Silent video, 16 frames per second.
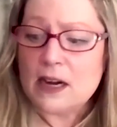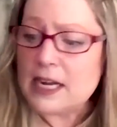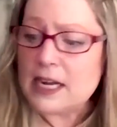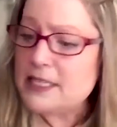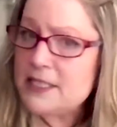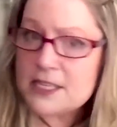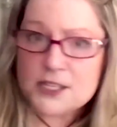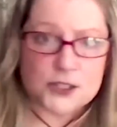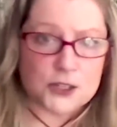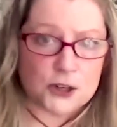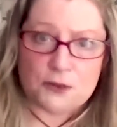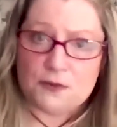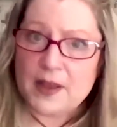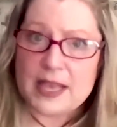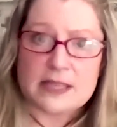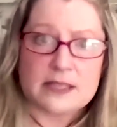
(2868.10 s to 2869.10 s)
a
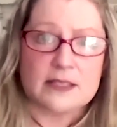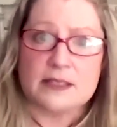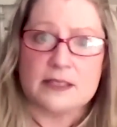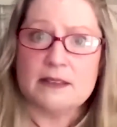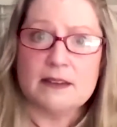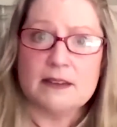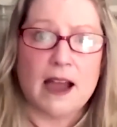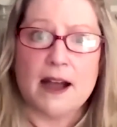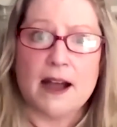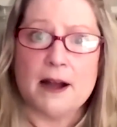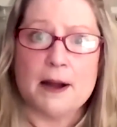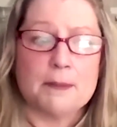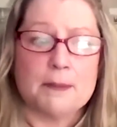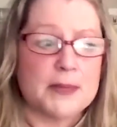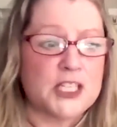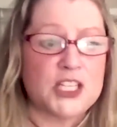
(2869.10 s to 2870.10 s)
disservice
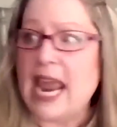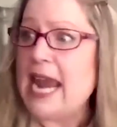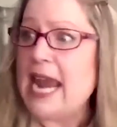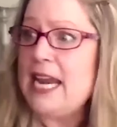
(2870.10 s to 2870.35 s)
to